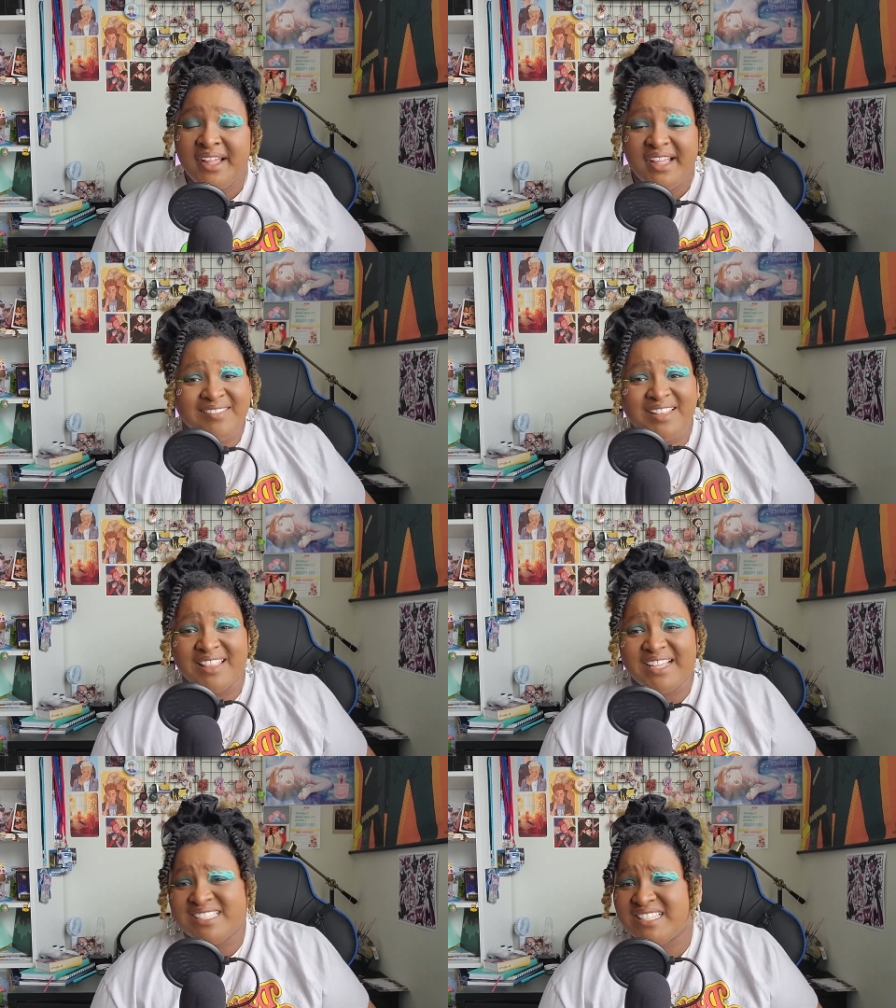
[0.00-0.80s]
and the,
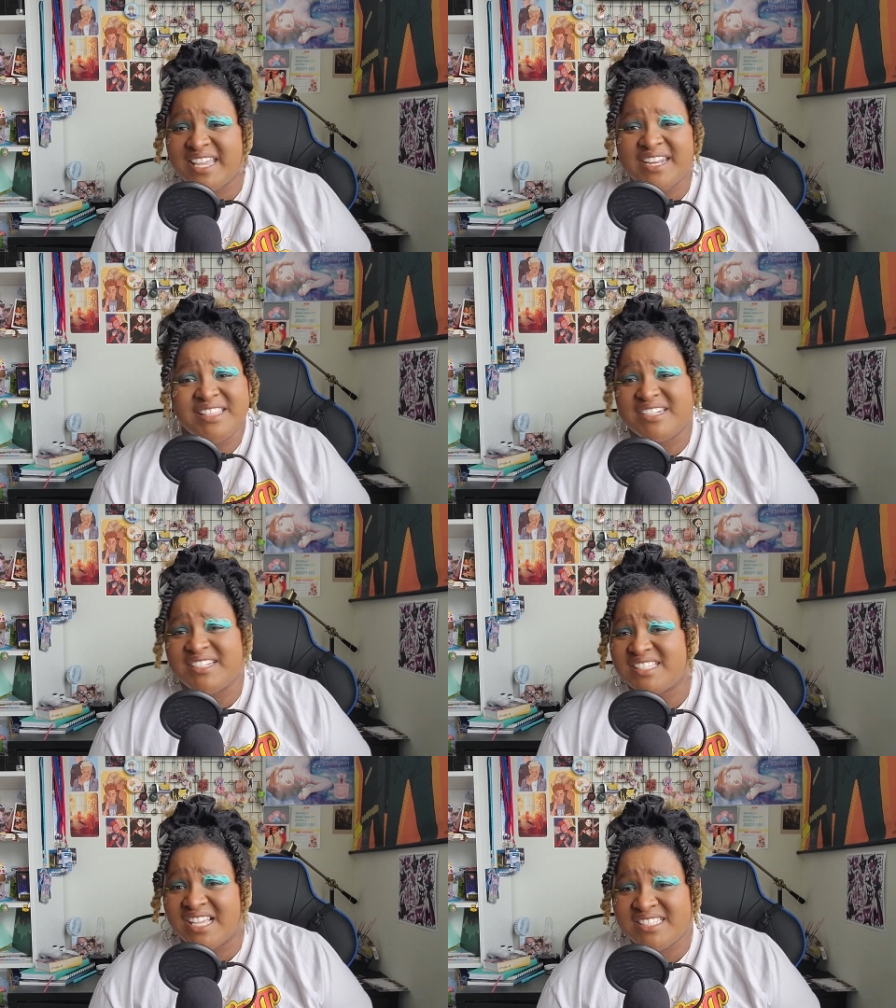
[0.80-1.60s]
like, skin and the
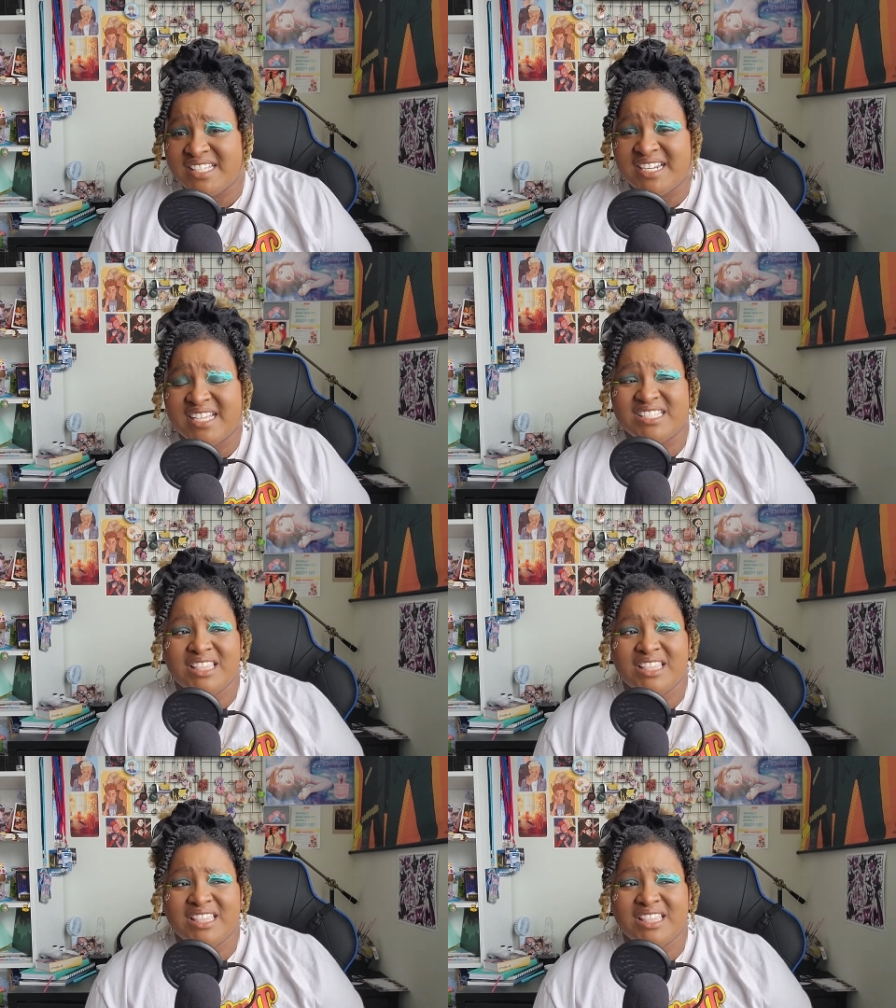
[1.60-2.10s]
disgustingness.